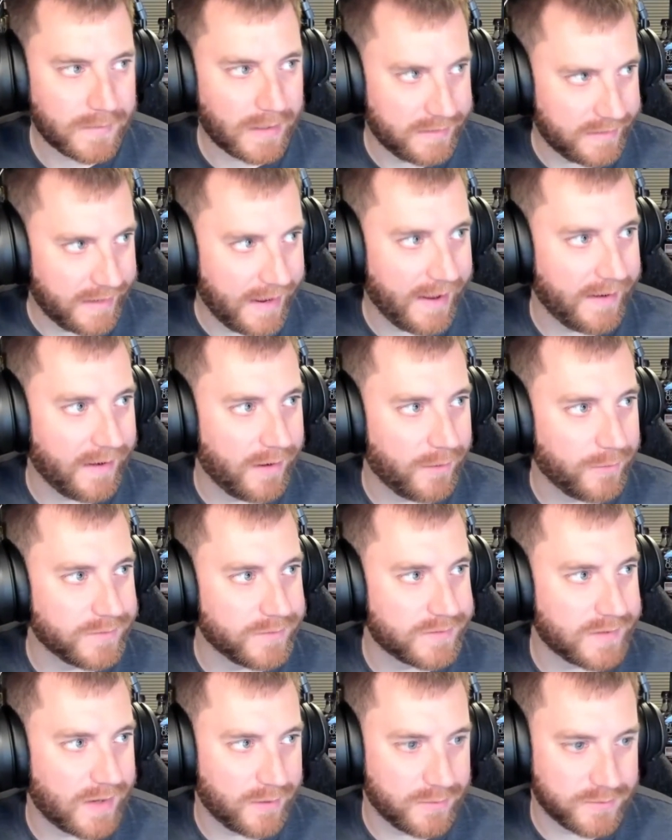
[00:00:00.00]
Yeah, and I
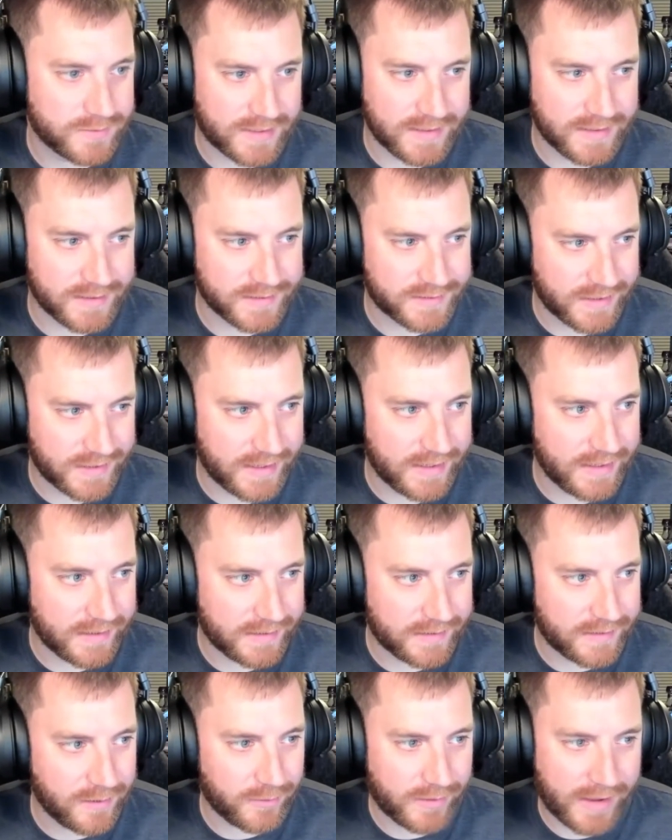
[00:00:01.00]
was gonna say
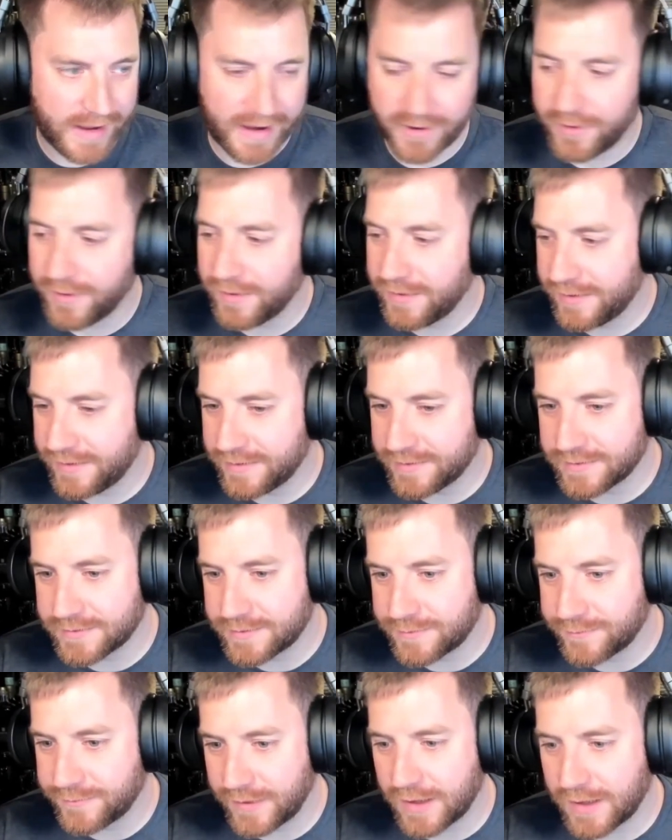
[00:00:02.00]
Kilkerran
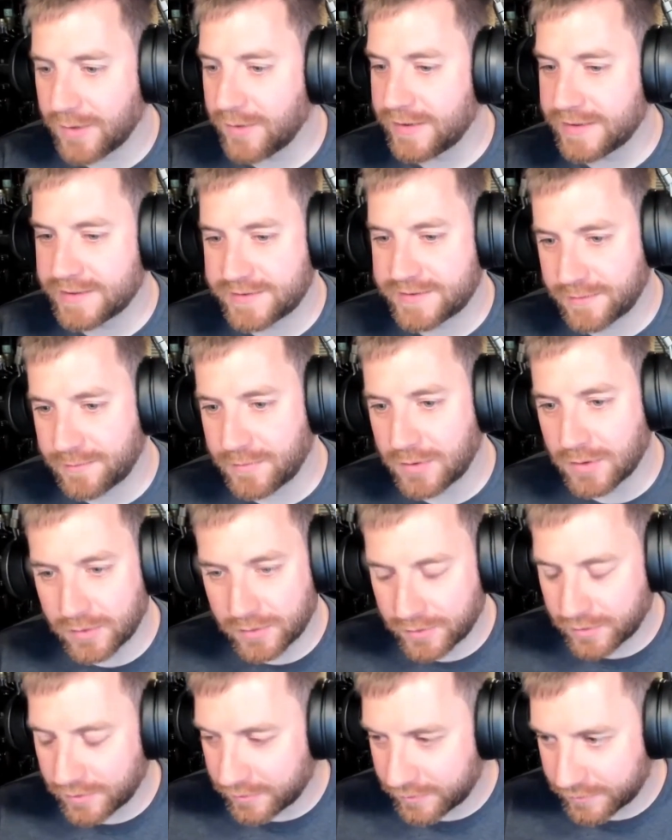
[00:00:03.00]
is very
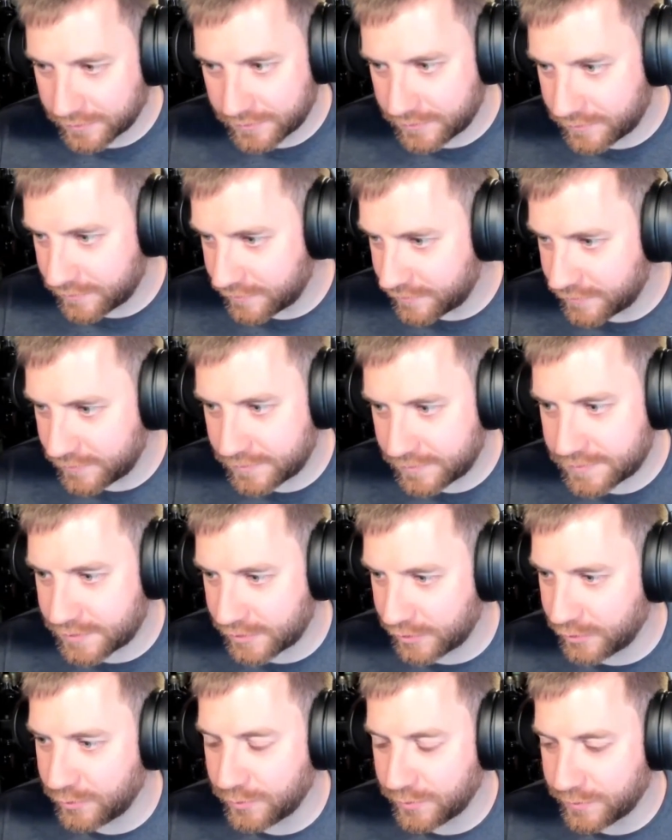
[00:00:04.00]
similar
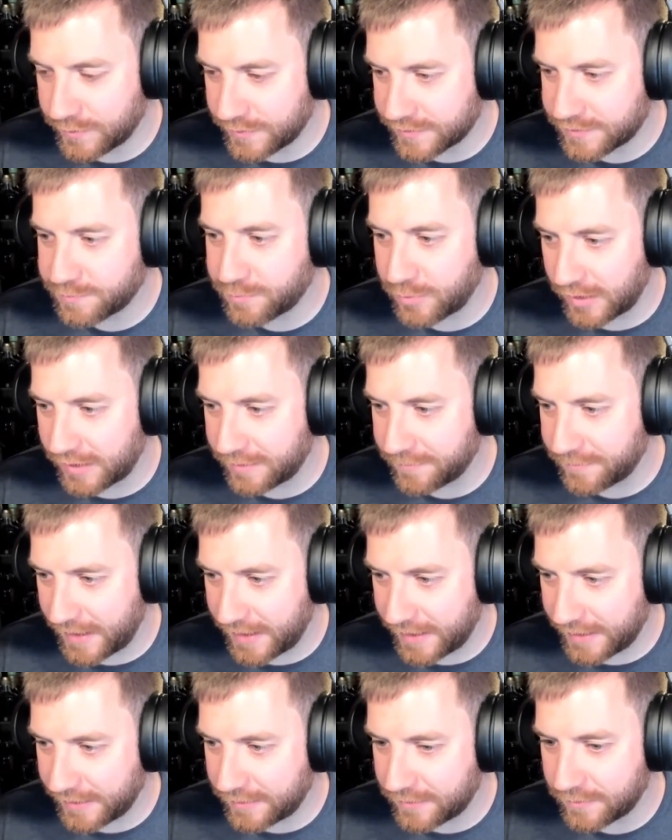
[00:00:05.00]
to the
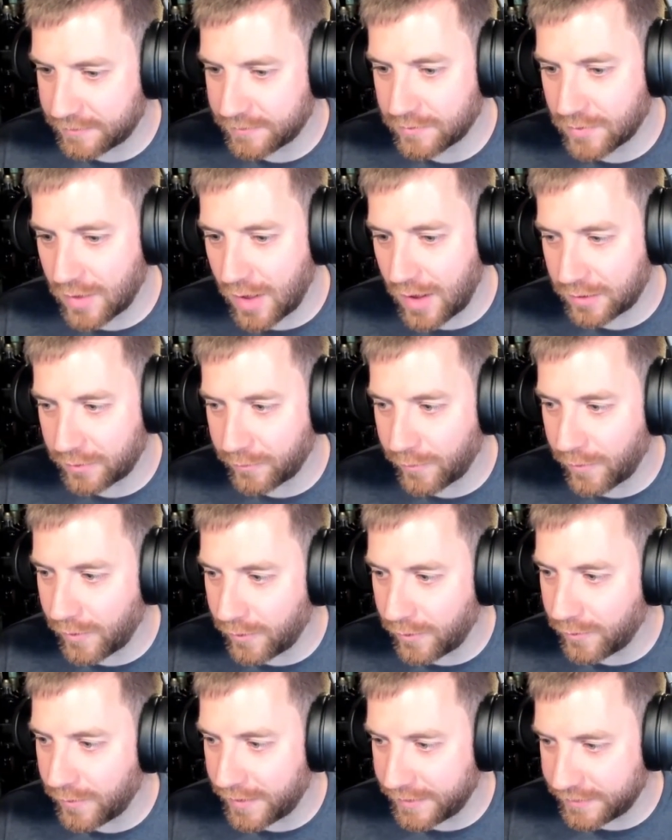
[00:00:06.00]
Springbank, Long
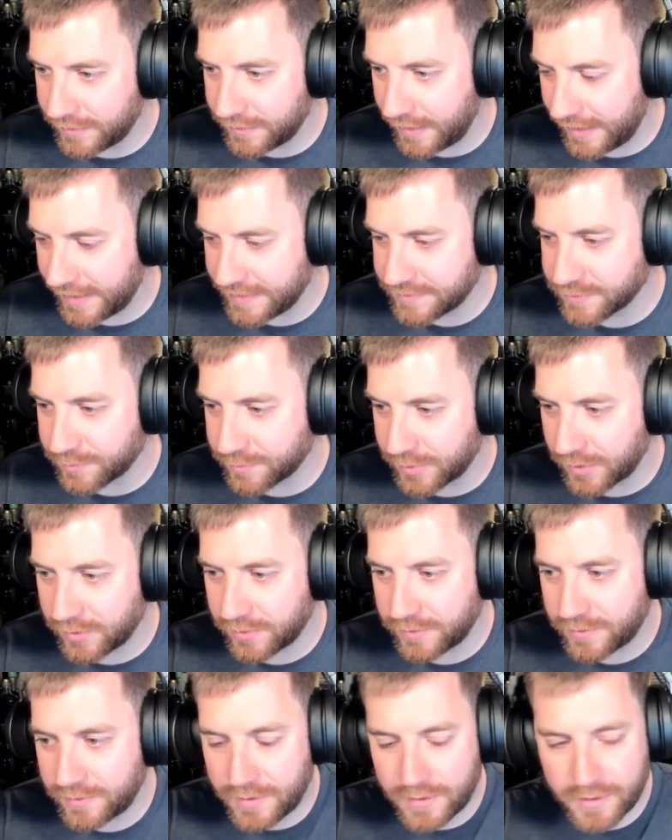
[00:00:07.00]
Row, and
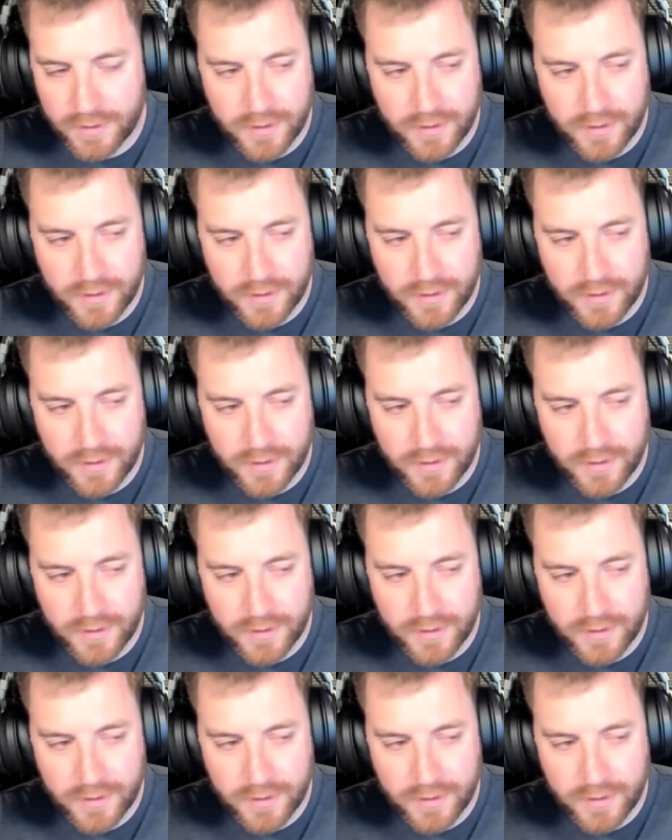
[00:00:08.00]
Hazelburn.